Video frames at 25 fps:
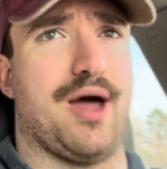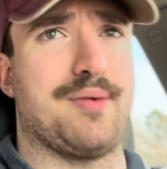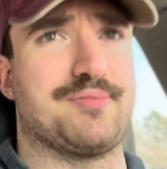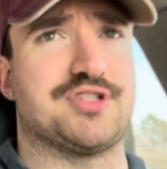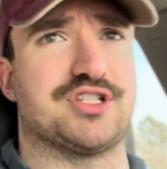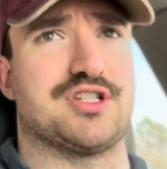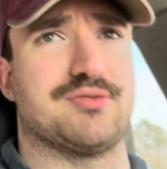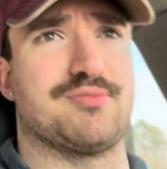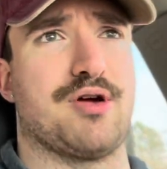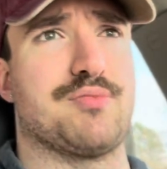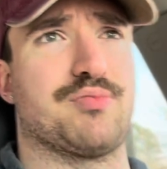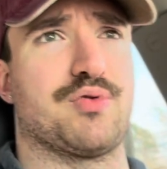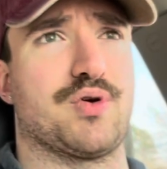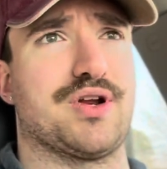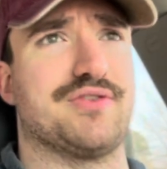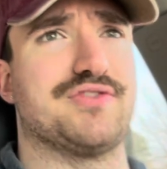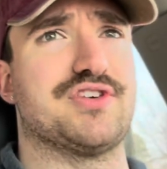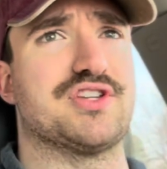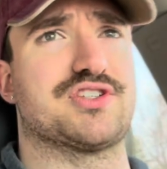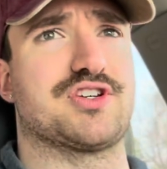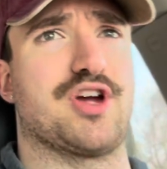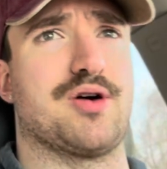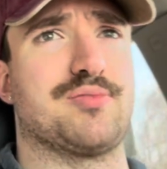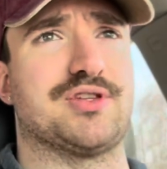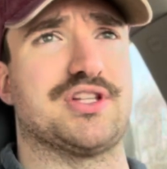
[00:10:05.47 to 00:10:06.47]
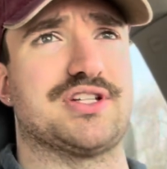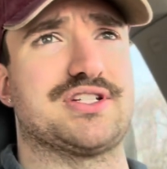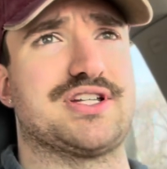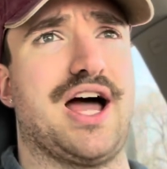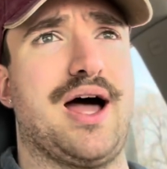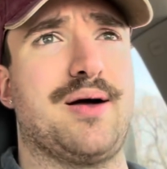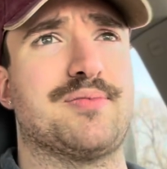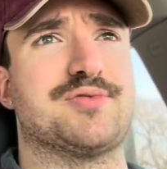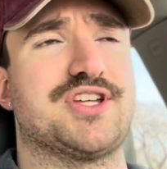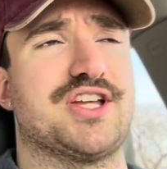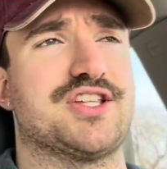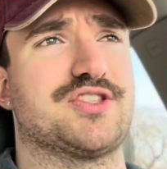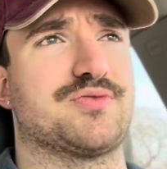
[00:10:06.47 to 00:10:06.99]
reps to my previous couple of
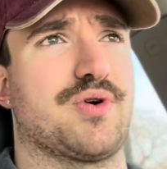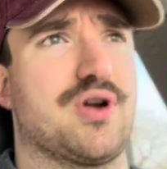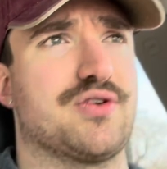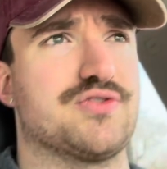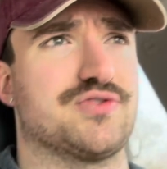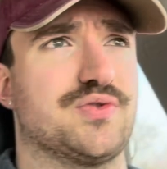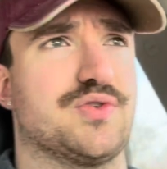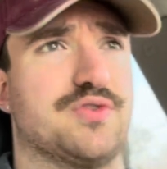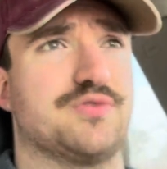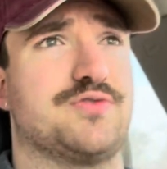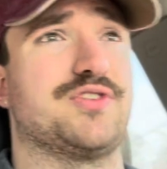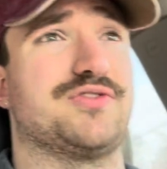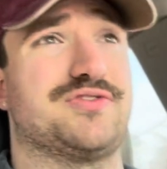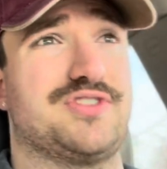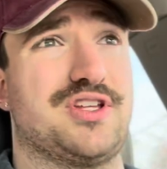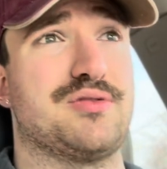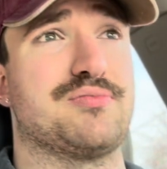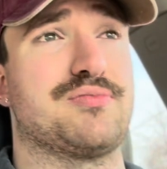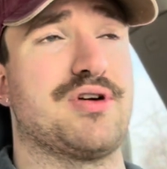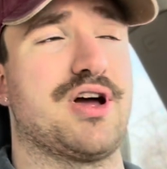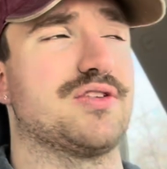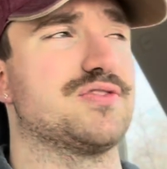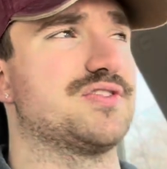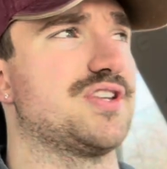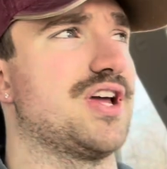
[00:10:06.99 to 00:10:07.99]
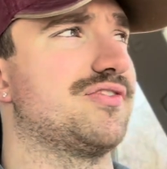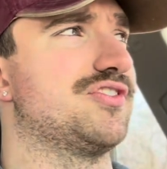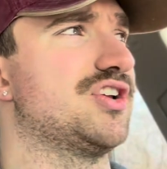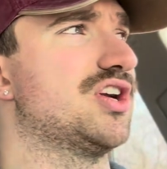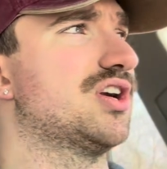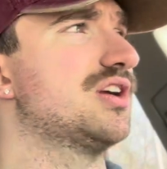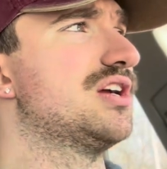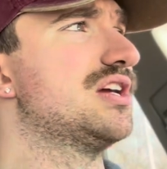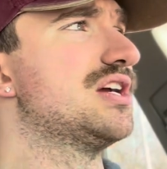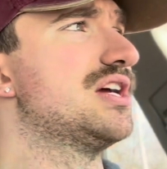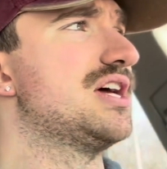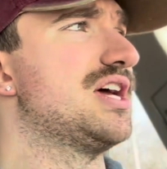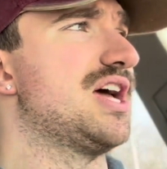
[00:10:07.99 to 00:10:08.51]
top sets where I was doing 15 pounds
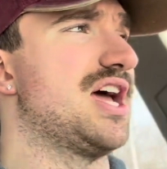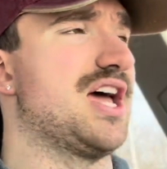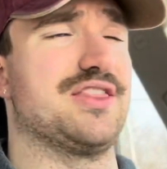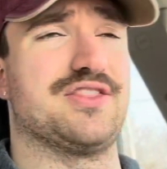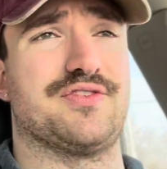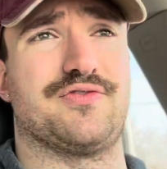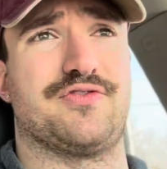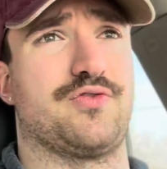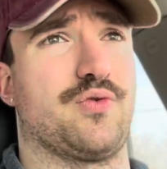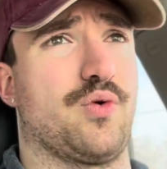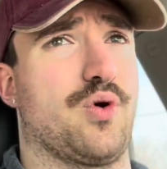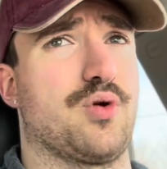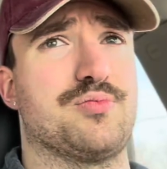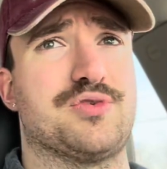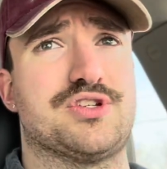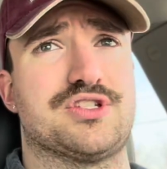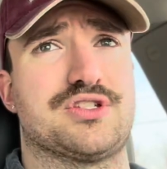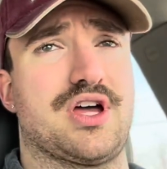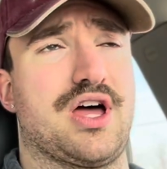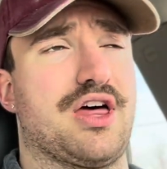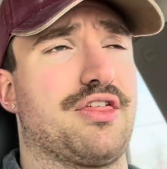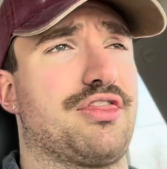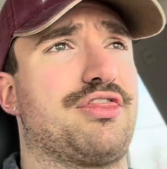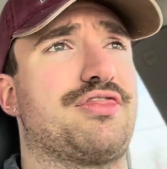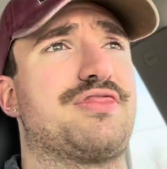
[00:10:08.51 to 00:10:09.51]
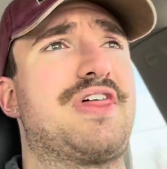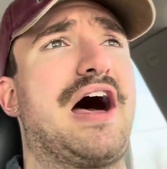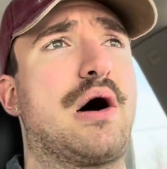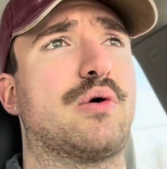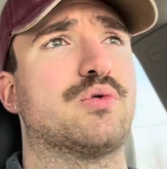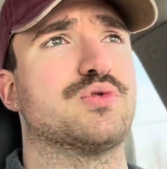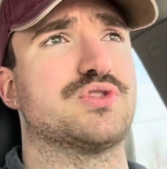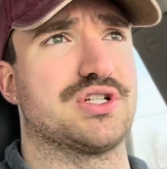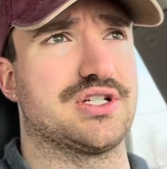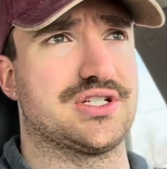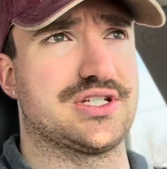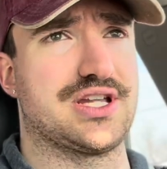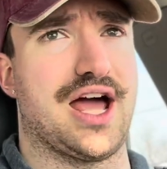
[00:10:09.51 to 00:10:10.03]
heavier, and the form was
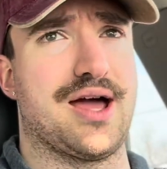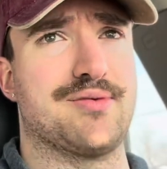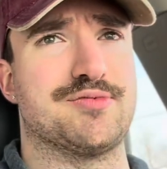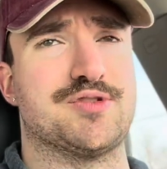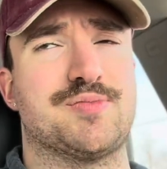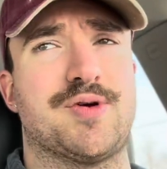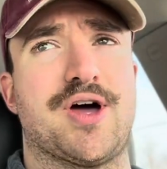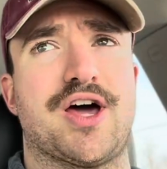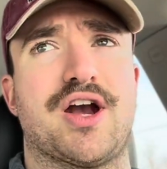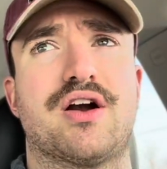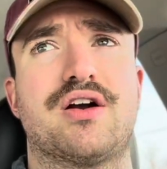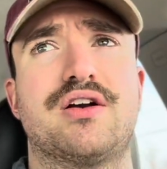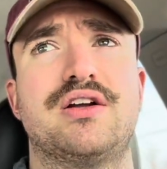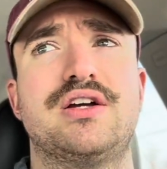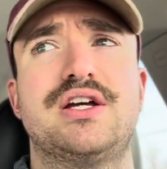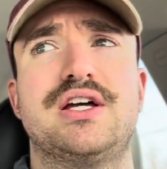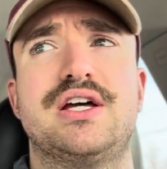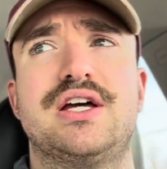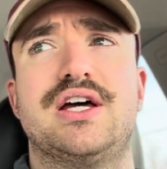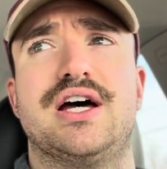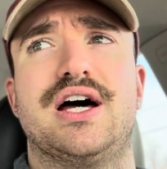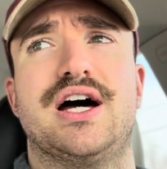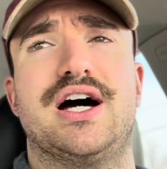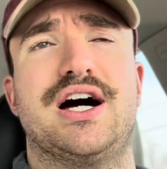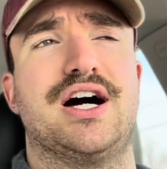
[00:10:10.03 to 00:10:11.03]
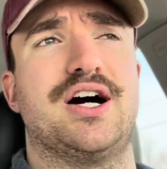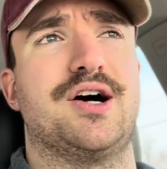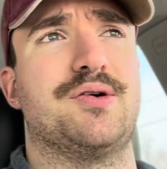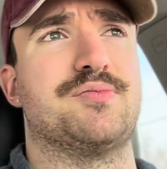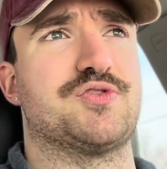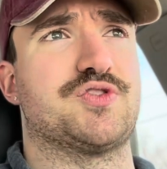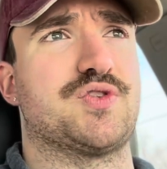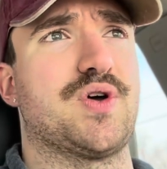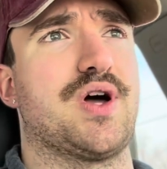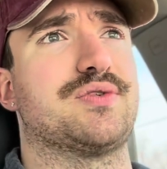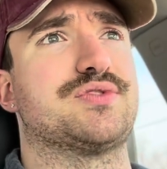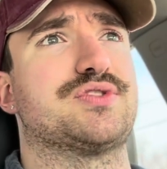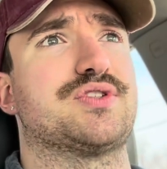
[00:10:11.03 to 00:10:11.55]
1,000 times better.
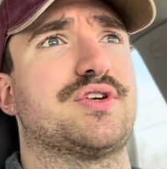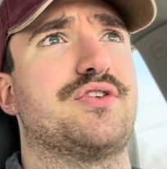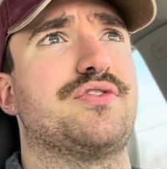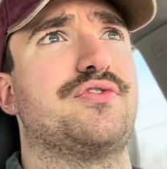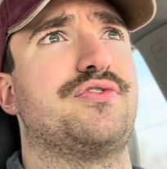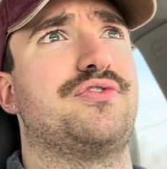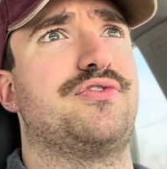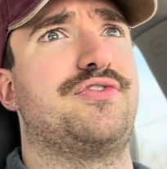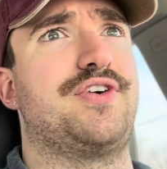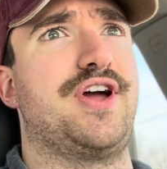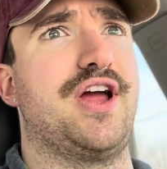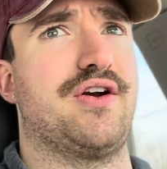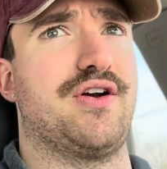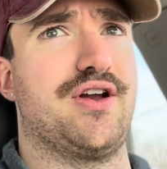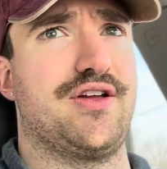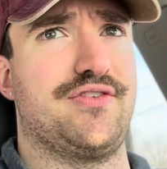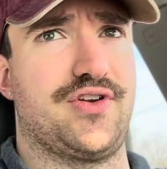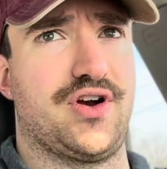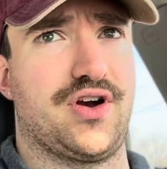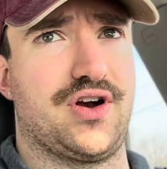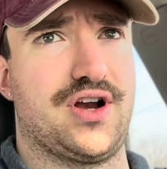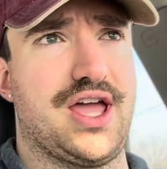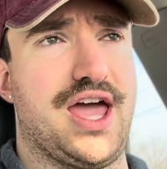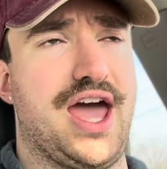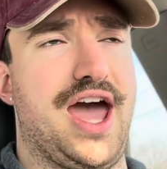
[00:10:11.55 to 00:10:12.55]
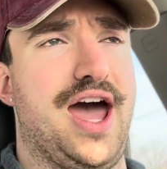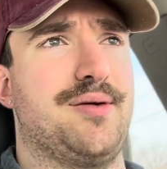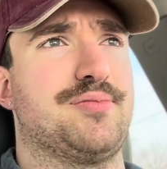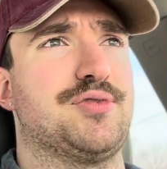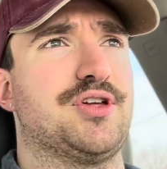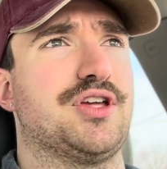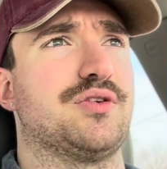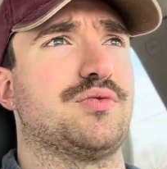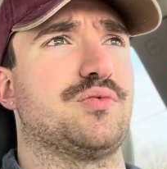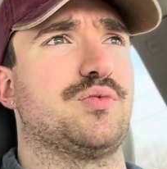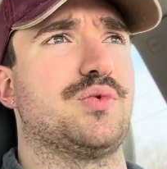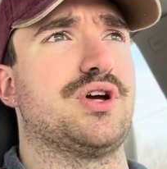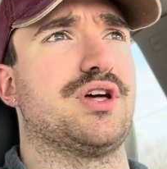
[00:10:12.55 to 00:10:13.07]
So I was very, very
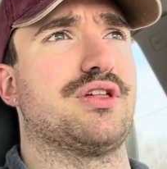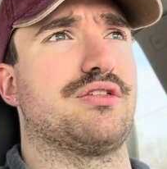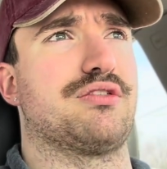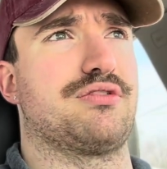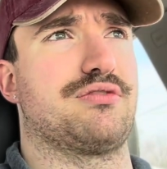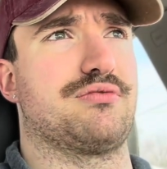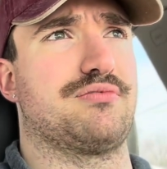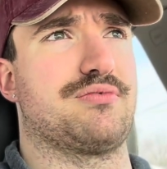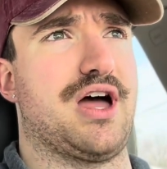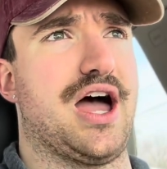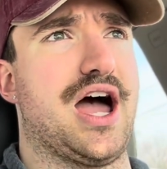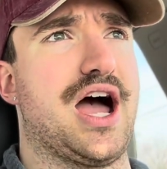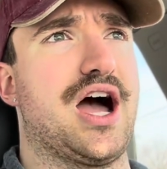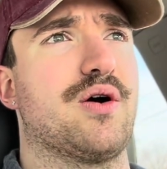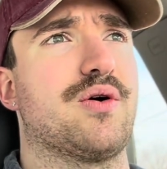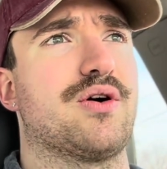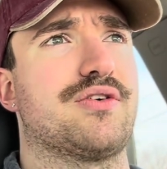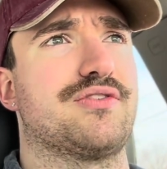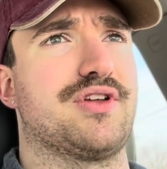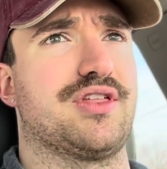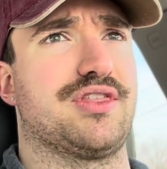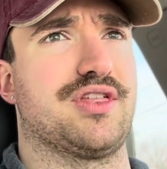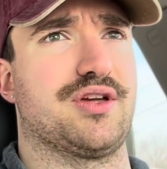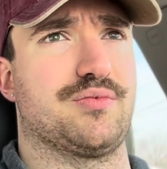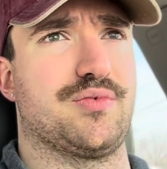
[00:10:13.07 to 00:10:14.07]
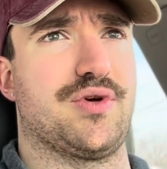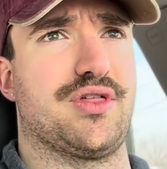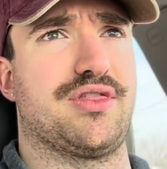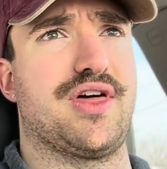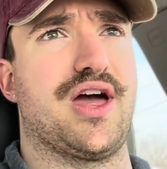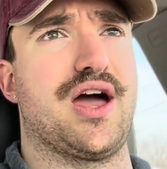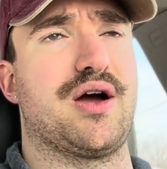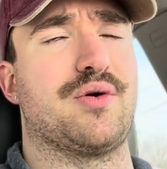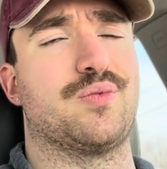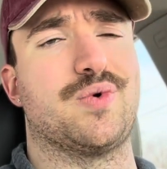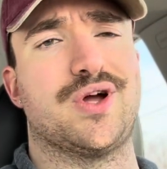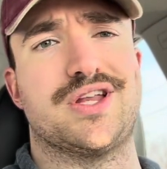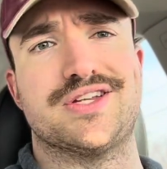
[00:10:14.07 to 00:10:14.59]
happy with how everything
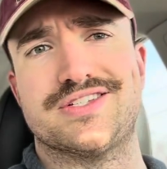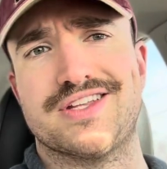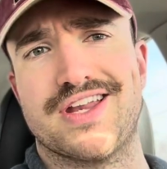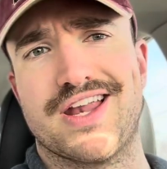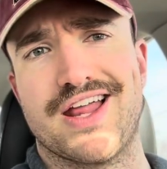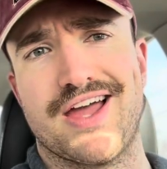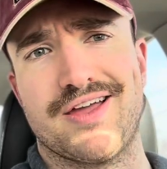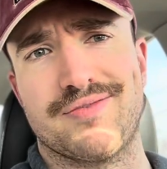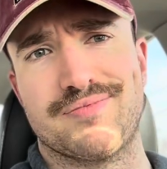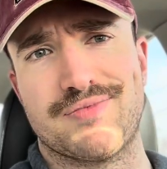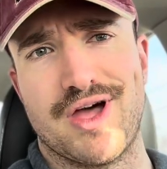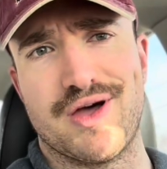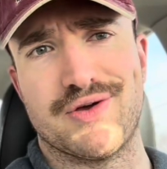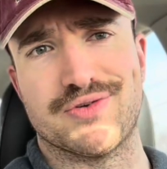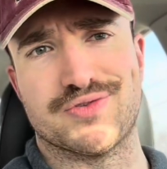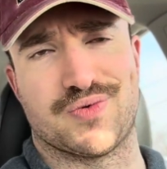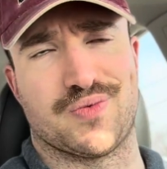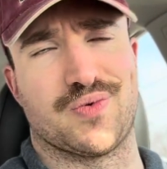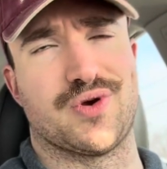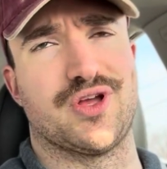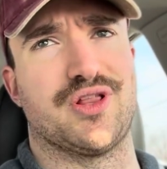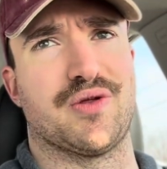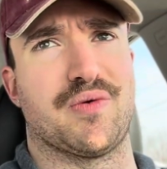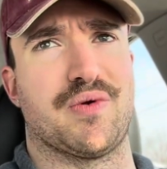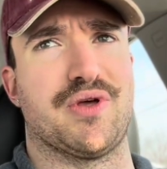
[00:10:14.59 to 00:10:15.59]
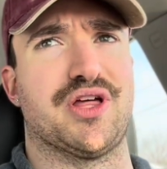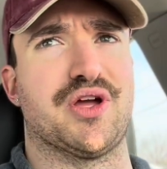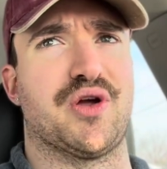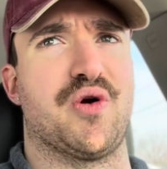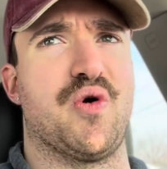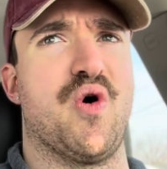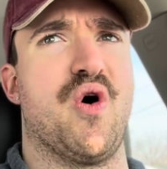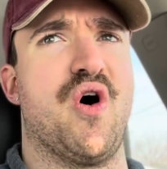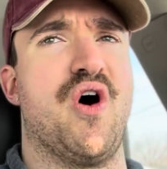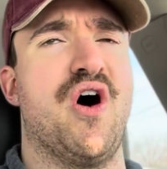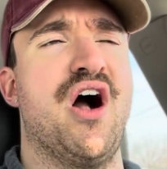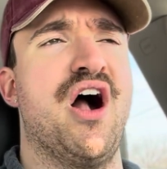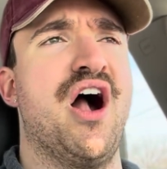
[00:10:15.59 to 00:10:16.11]
with that went today. That was really, really
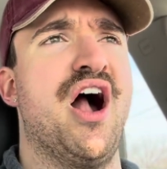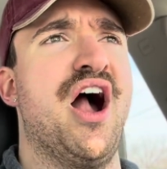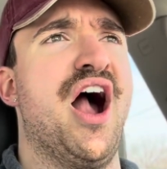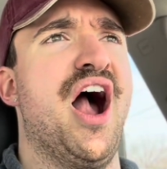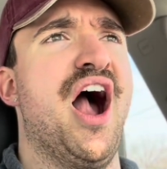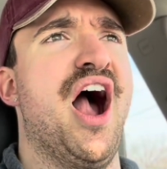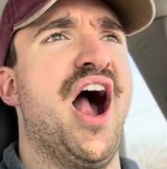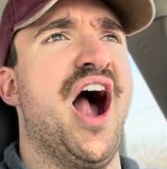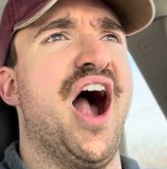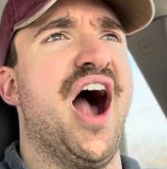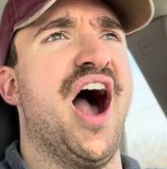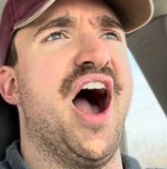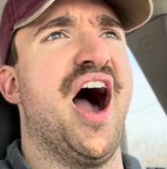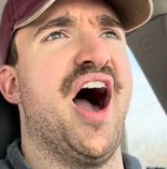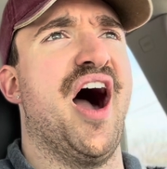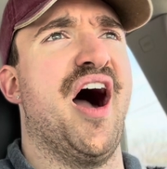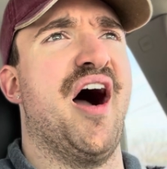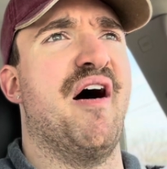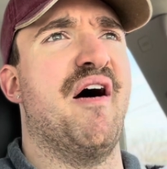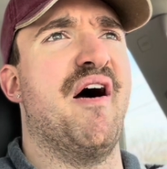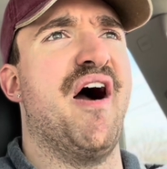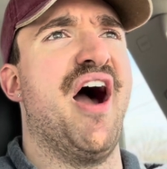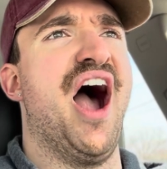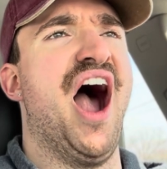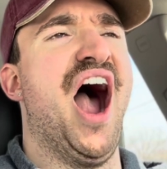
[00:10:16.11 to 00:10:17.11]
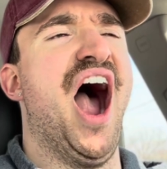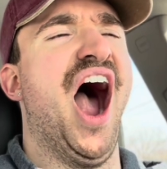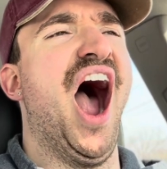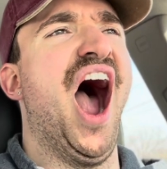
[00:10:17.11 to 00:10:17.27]
cool. So,